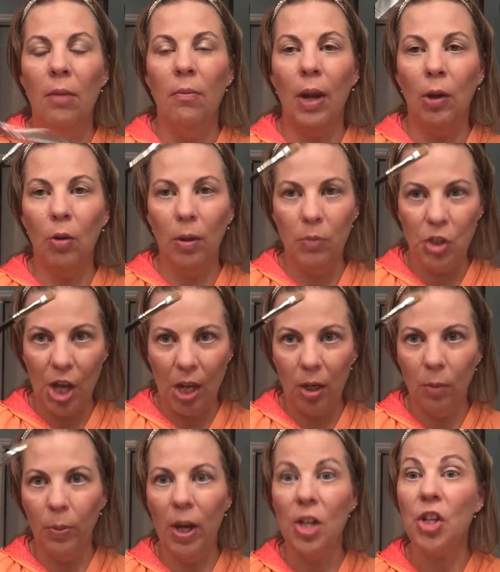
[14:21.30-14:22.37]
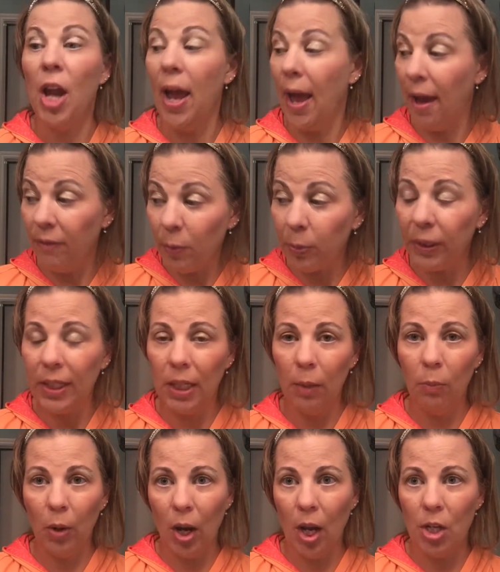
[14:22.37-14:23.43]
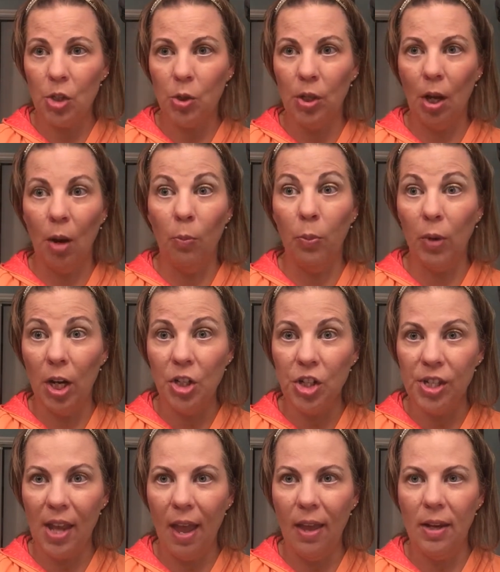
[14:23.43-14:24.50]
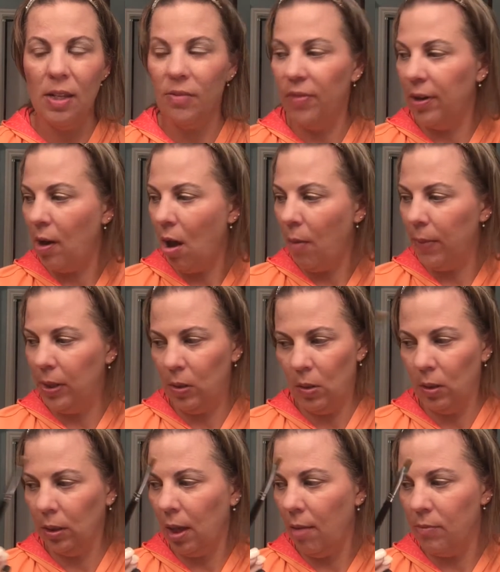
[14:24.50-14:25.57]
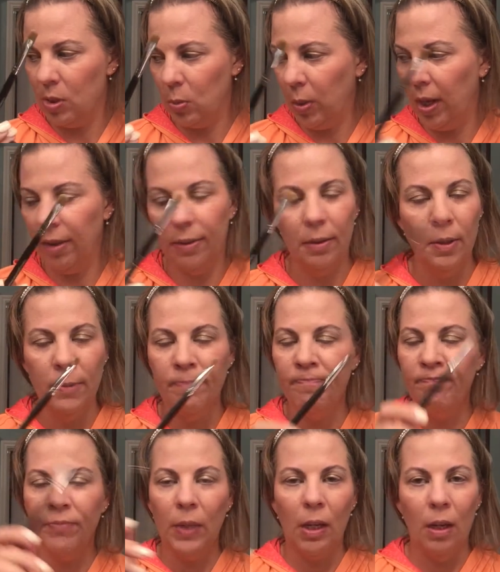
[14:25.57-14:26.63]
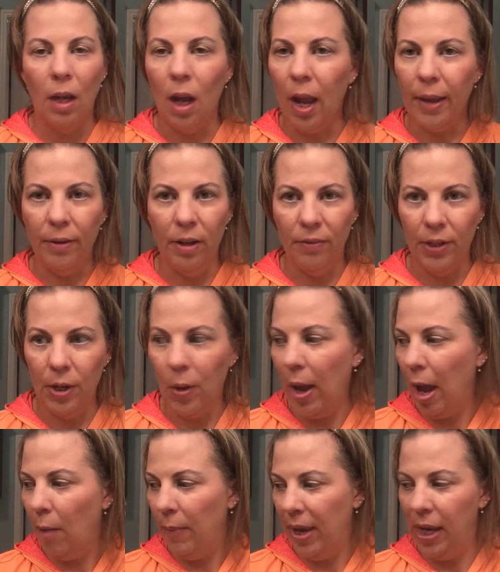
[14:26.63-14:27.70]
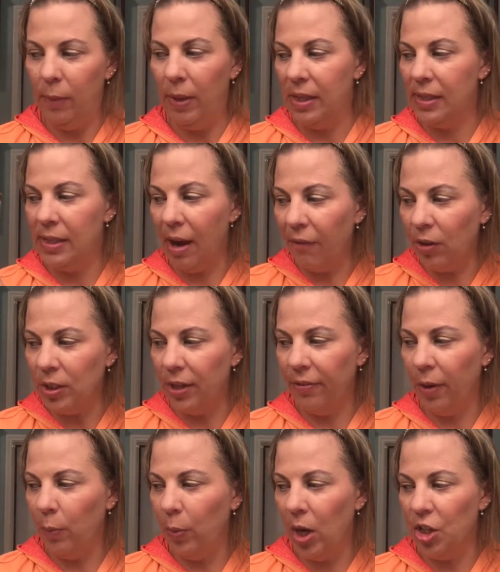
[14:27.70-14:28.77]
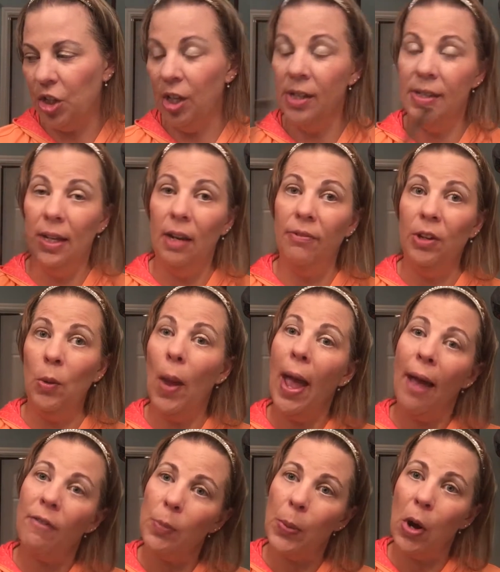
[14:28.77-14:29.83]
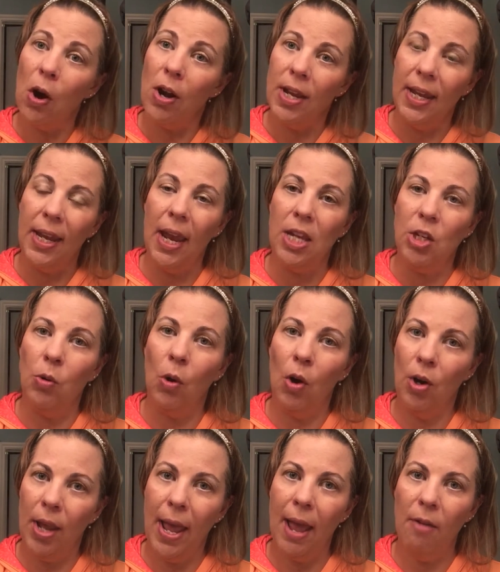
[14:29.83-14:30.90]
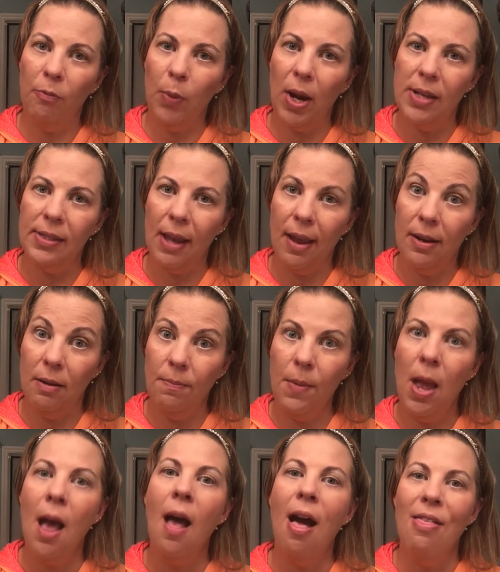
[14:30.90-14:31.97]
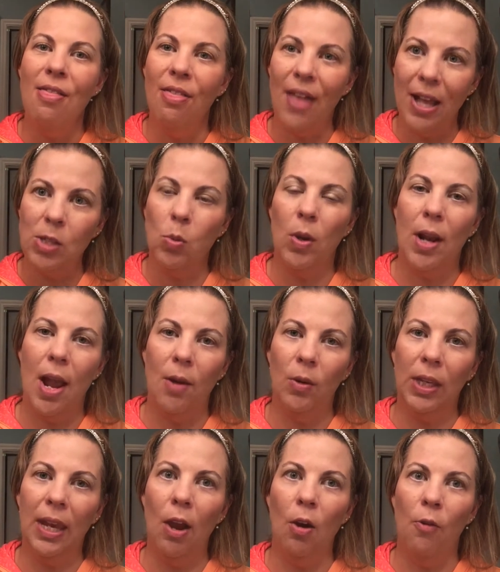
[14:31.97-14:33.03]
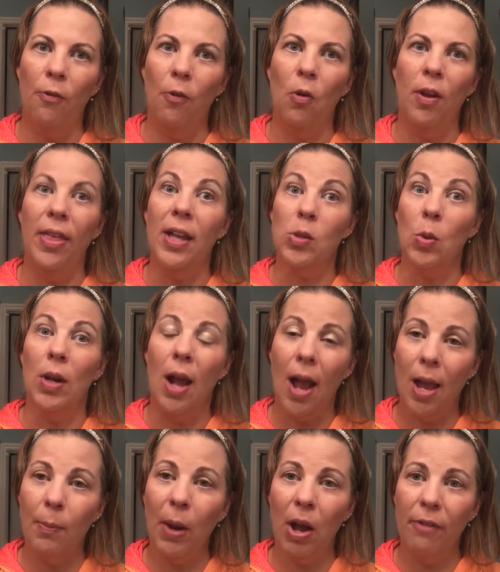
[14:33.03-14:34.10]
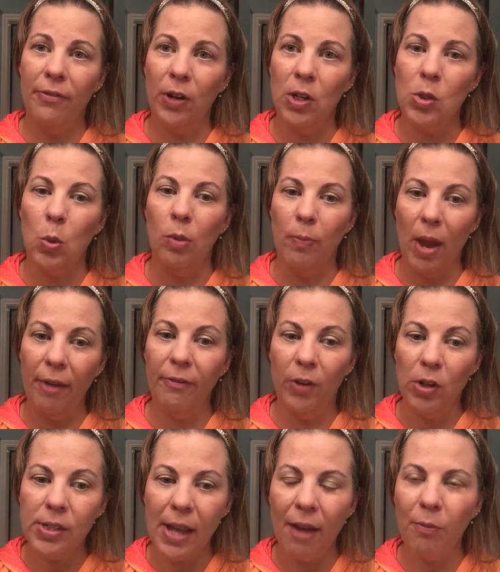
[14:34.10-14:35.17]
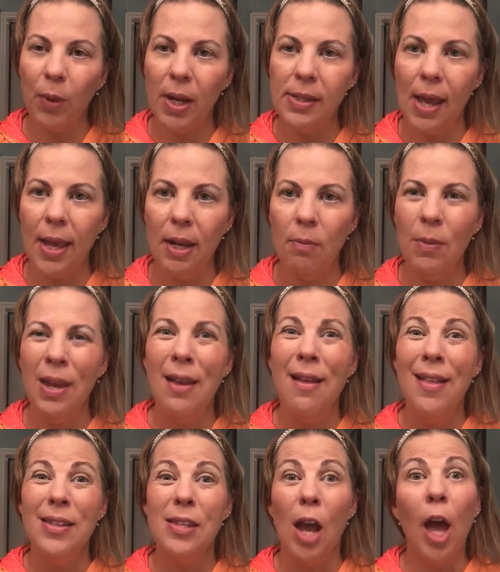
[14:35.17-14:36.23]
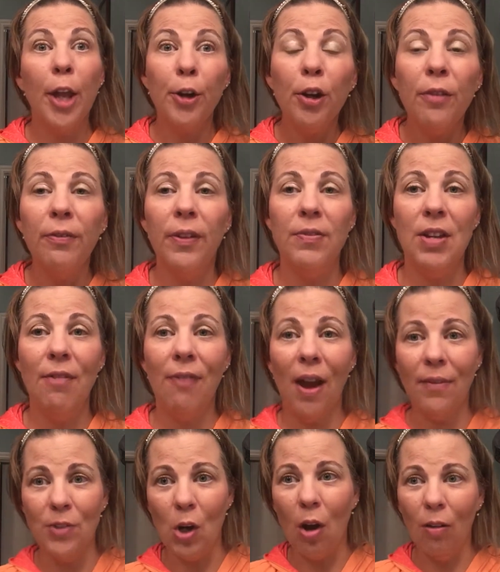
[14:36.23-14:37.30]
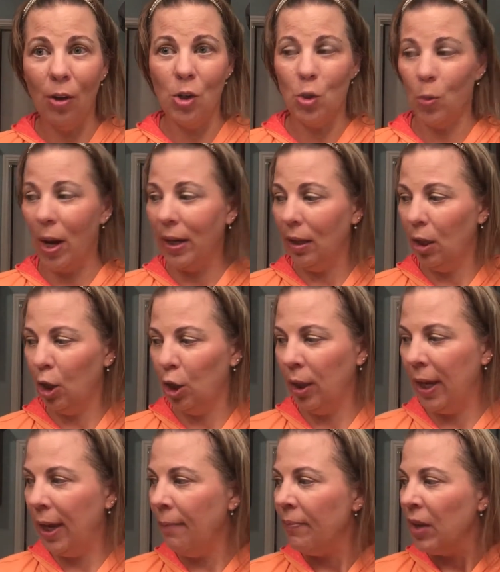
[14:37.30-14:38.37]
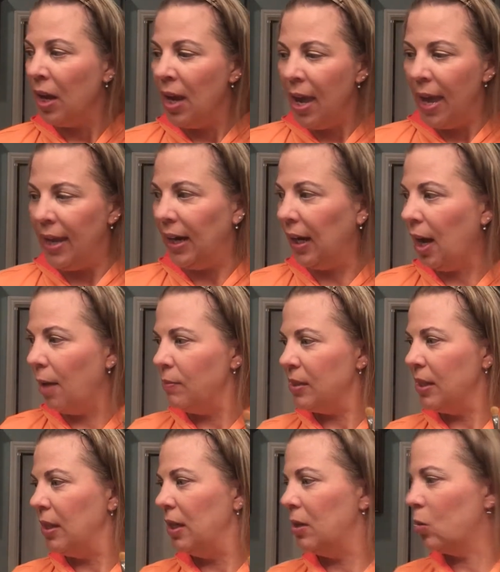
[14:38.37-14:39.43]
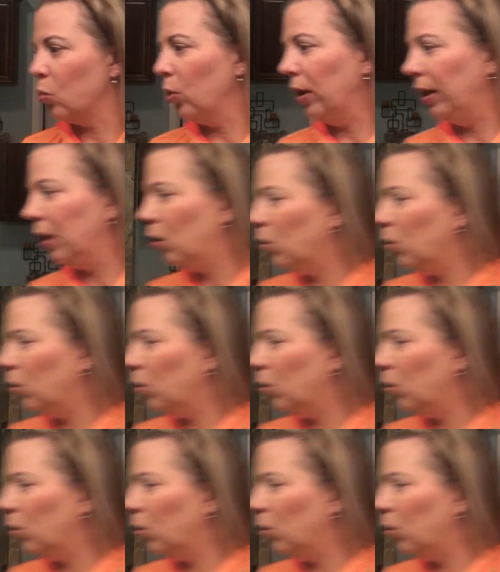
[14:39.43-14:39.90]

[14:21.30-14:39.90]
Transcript: my cream shadow brush. I have a blending brush. Our brush set is phenomenal. It comes with, I don't even know how many, but several different brushes. And if you have a party and you earn a half-price item, that's what I would go for. That's what I bought first with my first half-price item. It's $155 regularly, and it comes in this really